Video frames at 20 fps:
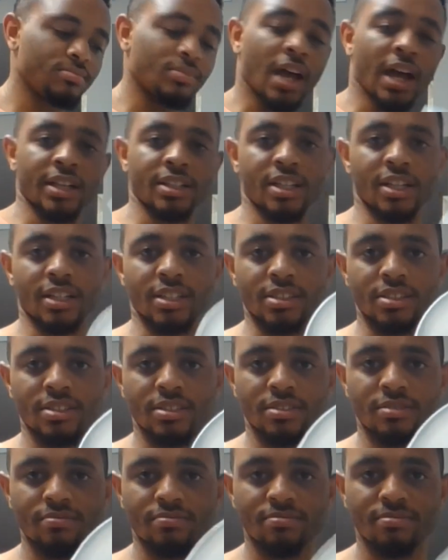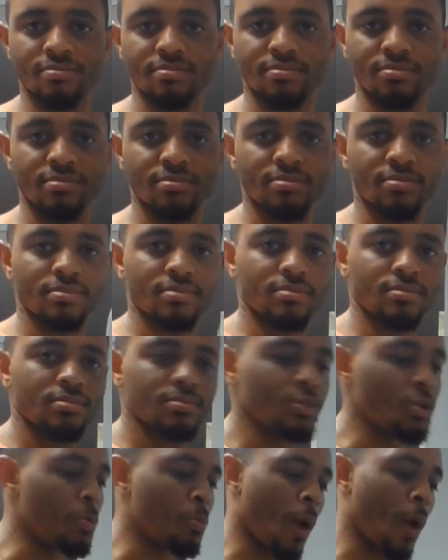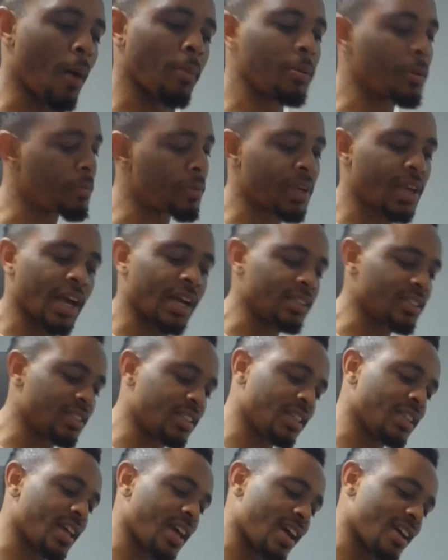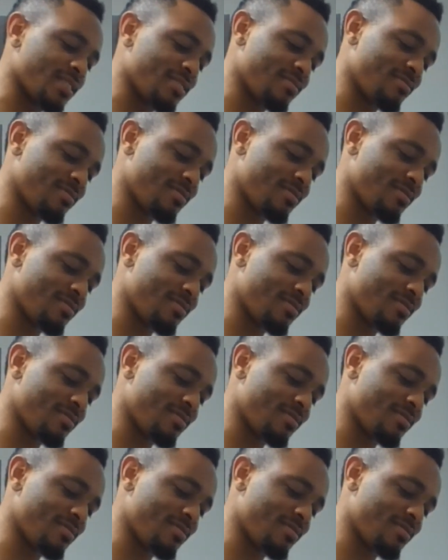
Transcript: like this. You probably can't see that.